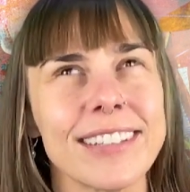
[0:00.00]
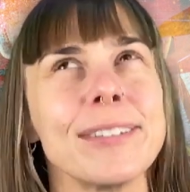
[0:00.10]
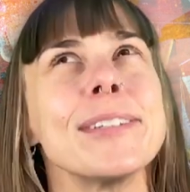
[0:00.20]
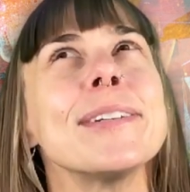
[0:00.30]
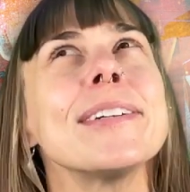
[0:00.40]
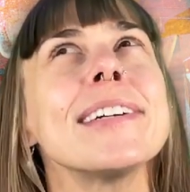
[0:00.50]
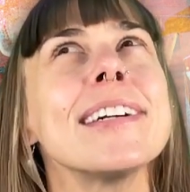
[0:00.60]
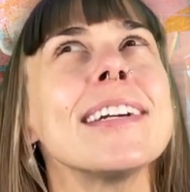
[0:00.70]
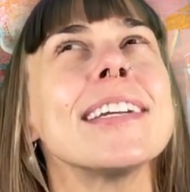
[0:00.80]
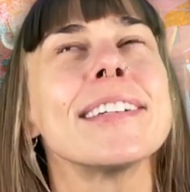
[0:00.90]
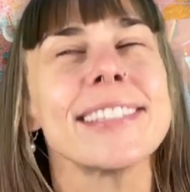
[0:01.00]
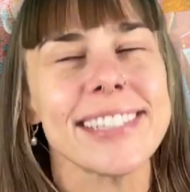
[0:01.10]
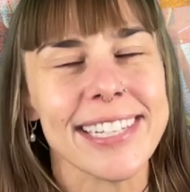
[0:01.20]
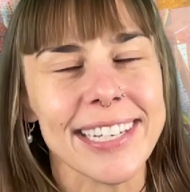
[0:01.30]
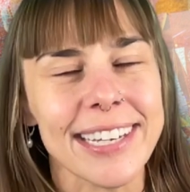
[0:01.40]
the sooner you'll
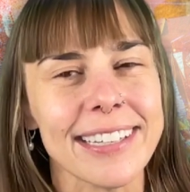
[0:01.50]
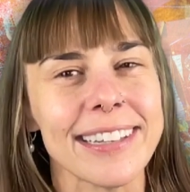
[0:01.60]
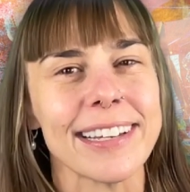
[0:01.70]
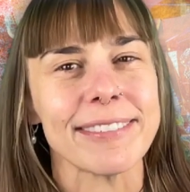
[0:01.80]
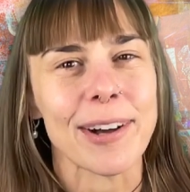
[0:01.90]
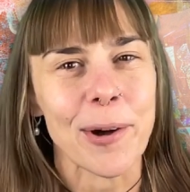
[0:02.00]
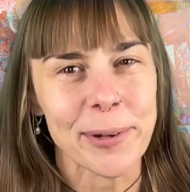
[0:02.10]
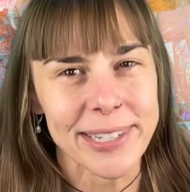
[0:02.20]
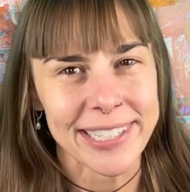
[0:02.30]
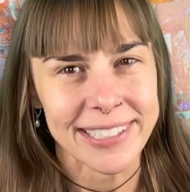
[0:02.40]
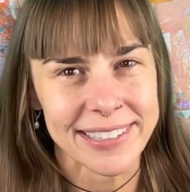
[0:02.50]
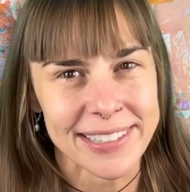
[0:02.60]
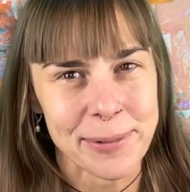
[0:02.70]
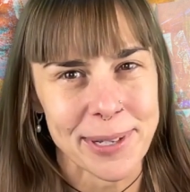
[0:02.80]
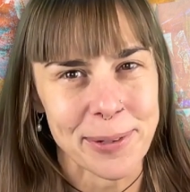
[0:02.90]
see life already is
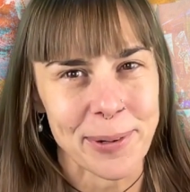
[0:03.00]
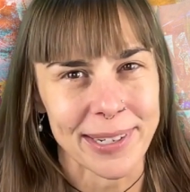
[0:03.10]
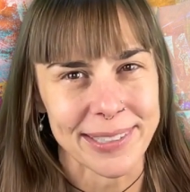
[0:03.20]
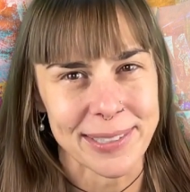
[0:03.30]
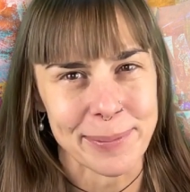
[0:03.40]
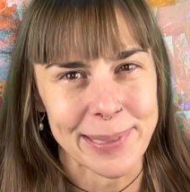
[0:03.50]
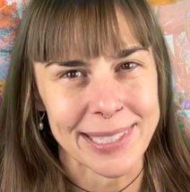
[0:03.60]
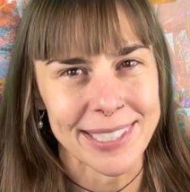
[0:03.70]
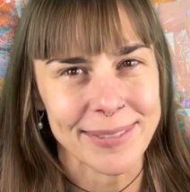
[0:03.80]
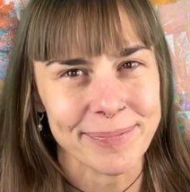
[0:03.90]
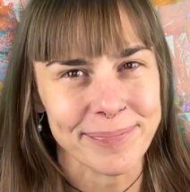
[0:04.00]
the way you want it to be.